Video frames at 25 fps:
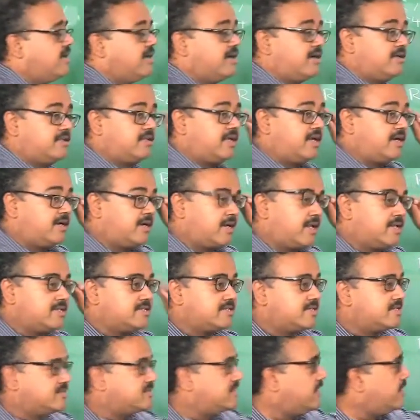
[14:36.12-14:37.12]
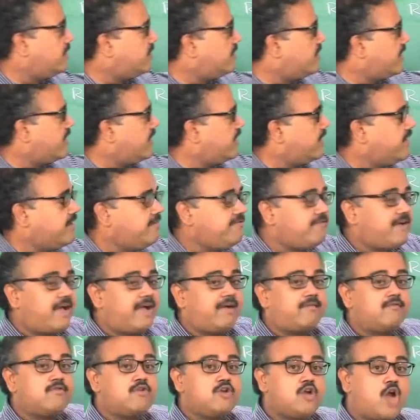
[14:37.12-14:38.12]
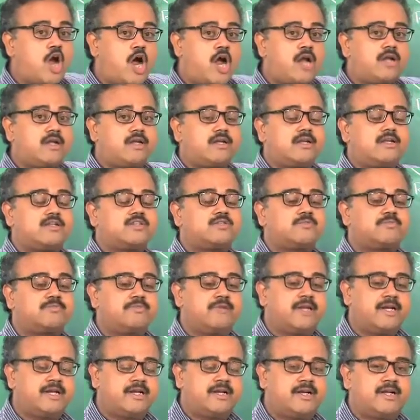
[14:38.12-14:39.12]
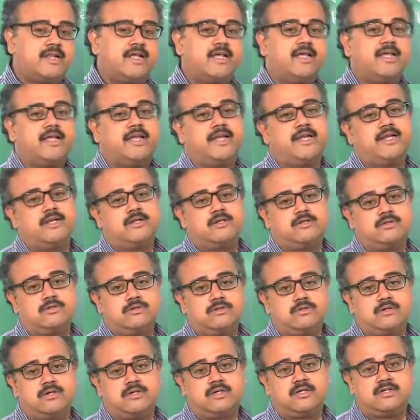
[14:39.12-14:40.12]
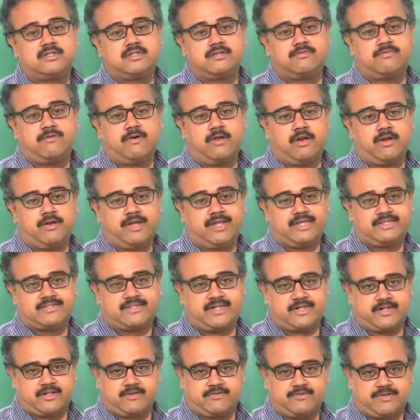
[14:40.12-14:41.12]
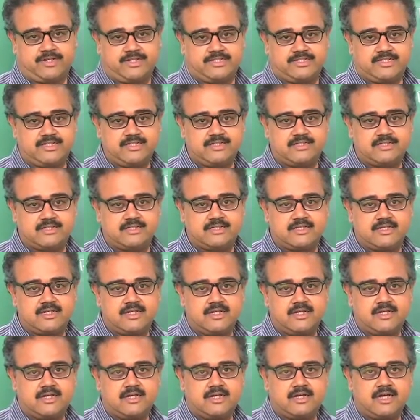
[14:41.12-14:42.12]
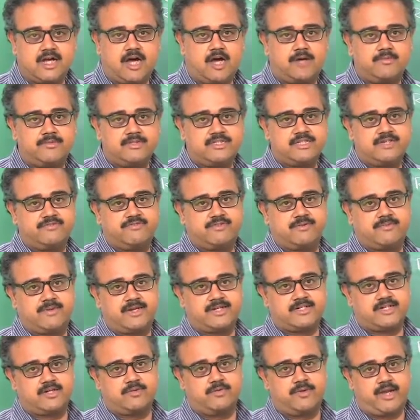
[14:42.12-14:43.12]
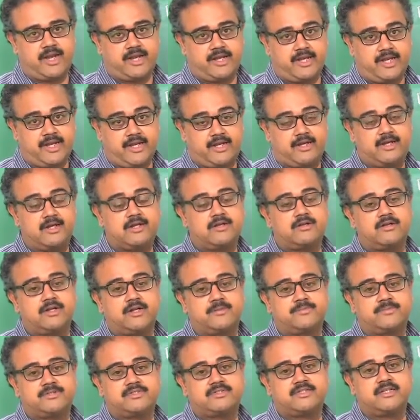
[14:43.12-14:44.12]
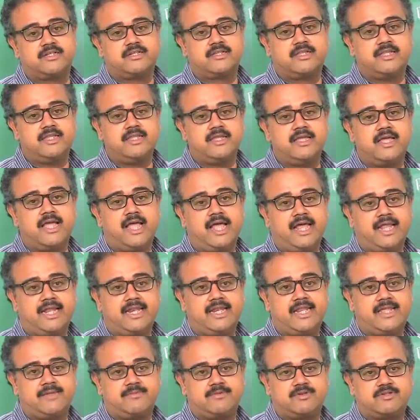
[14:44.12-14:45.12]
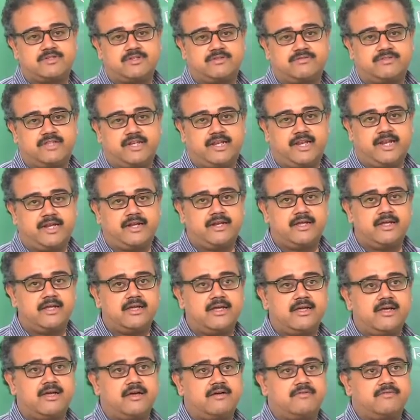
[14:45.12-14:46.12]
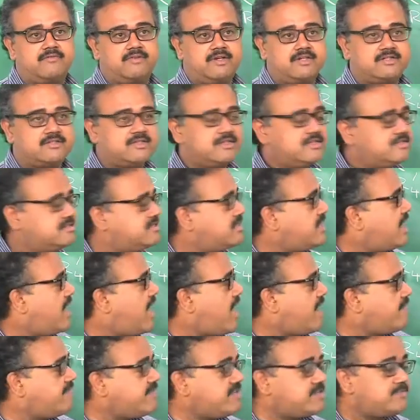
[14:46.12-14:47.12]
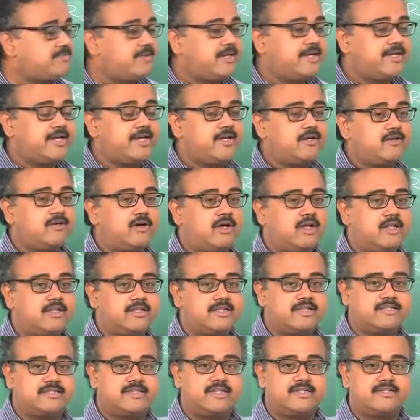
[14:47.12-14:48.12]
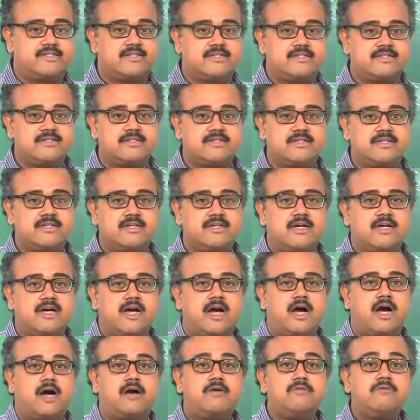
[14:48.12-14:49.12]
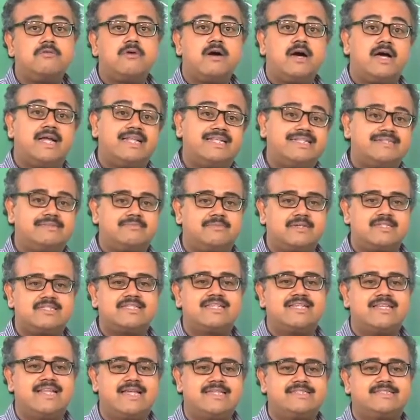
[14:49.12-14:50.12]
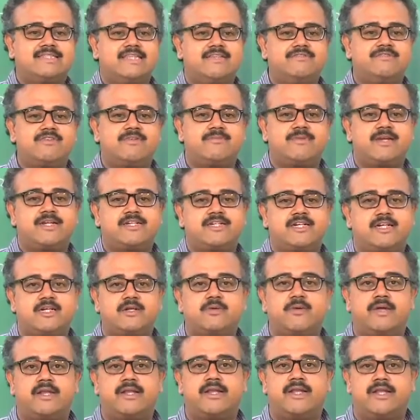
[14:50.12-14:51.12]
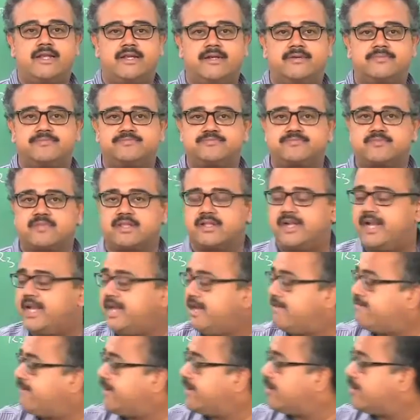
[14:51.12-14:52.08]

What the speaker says: that tells us that okay, if I have not split into the following set of regions, how much information would I need to represent the labels of the data, versus having split into all these regions, how much less information do I need, right. If I do